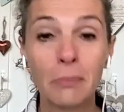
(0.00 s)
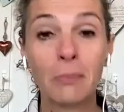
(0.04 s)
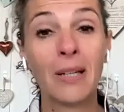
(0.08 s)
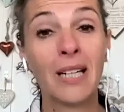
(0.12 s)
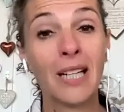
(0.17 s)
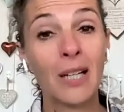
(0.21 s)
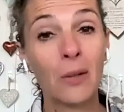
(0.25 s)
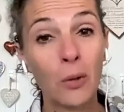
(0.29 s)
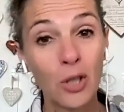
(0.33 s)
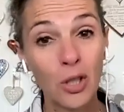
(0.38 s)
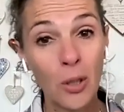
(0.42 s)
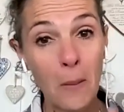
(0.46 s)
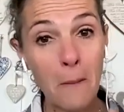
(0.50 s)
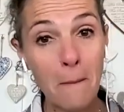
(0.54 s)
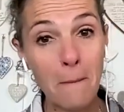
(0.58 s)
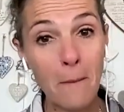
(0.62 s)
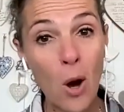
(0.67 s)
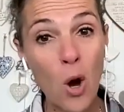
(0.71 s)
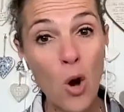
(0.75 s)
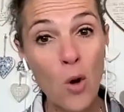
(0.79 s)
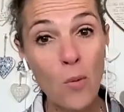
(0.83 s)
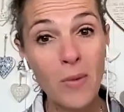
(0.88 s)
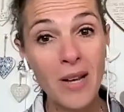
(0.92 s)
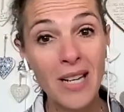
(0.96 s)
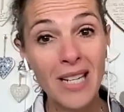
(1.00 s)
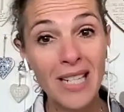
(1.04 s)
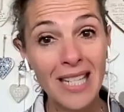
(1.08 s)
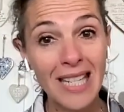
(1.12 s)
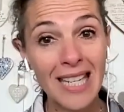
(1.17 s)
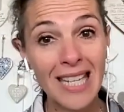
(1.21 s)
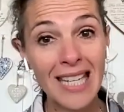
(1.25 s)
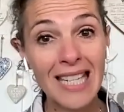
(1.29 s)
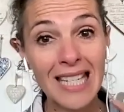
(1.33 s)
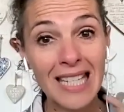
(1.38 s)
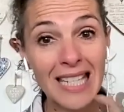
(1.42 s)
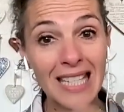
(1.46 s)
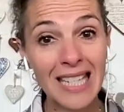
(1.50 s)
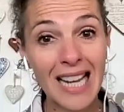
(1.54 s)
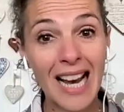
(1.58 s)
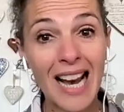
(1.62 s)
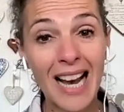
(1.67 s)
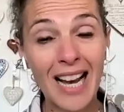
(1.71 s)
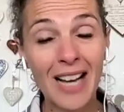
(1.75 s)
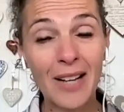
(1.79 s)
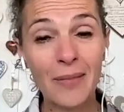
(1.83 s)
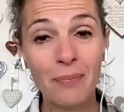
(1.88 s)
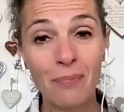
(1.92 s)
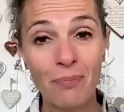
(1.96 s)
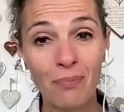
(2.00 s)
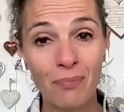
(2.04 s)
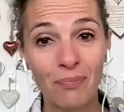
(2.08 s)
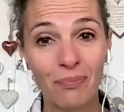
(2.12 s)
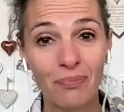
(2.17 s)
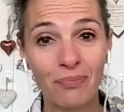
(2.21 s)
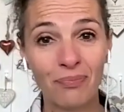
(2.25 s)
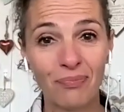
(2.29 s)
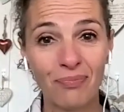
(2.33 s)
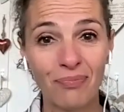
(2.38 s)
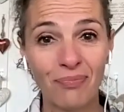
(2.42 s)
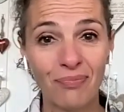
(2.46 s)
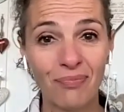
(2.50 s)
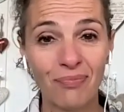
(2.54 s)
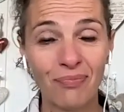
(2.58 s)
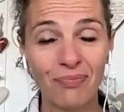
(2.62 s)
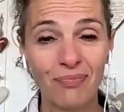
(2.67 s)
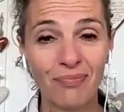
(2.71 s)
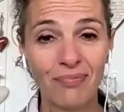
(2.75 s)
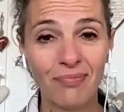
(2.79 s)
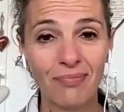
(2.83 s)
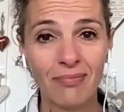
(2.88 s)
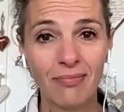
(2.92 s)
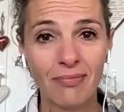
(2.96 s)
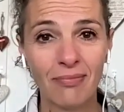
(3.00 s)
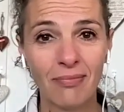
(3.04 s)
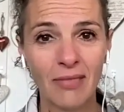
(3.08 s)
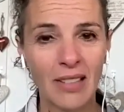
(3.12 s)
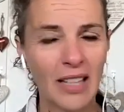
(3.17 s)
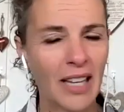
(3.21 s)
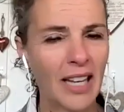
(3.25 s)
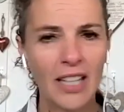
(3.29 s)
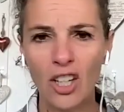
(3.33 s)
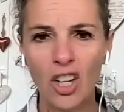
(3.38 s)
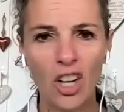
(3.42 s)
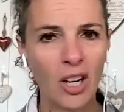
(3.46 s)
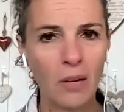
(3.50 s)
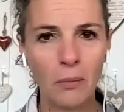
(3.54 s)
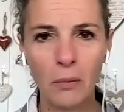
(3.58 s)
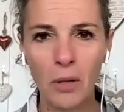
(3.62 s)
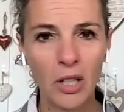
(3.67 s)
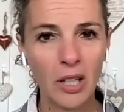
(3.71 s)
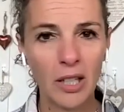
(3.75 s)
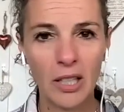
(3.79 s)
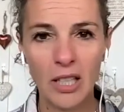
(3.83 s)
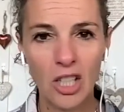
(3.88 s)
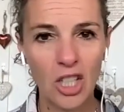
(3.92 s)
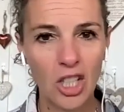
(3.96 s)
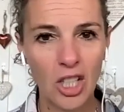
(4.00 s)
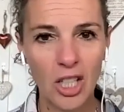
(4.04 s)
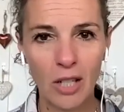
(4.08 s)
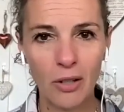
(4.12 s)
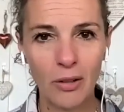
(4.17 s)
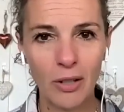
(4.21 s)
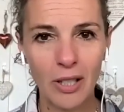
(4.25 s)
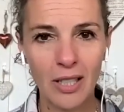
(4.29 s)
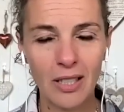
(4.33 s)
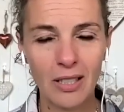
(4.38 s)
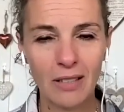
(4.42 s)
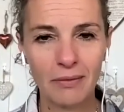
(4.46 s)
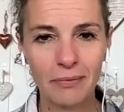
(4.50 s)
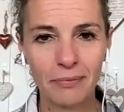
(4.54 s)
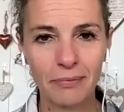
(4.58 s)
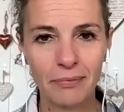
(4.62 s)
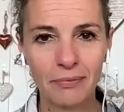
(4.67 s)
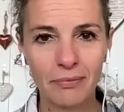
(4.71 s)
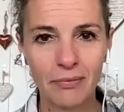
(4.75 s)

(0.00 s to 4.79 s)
But it was a moment in time. And no, I'm not going to share it.